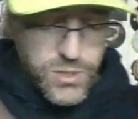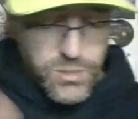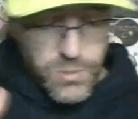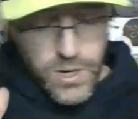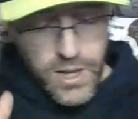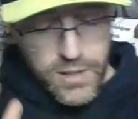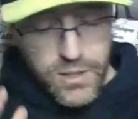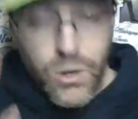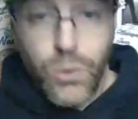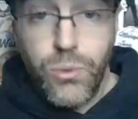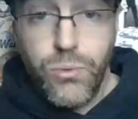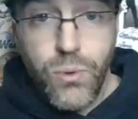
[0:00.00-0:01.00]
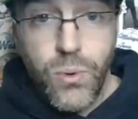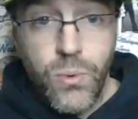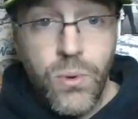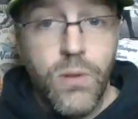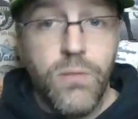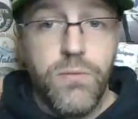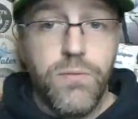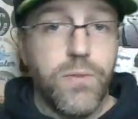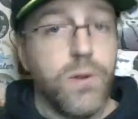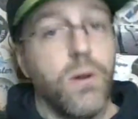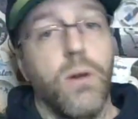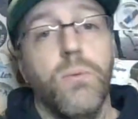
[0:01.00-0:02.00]
I'm going to have to go through,
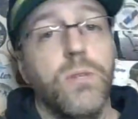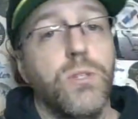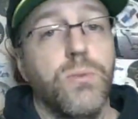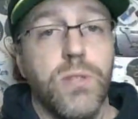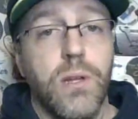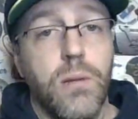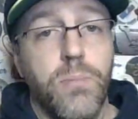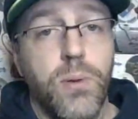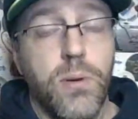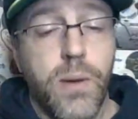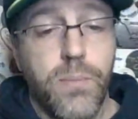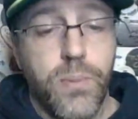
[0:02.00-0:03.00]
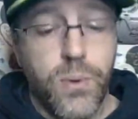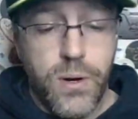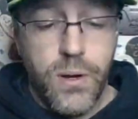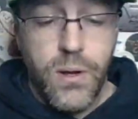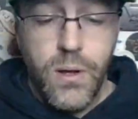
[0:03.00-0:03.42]
figure out which ones I need to put on my board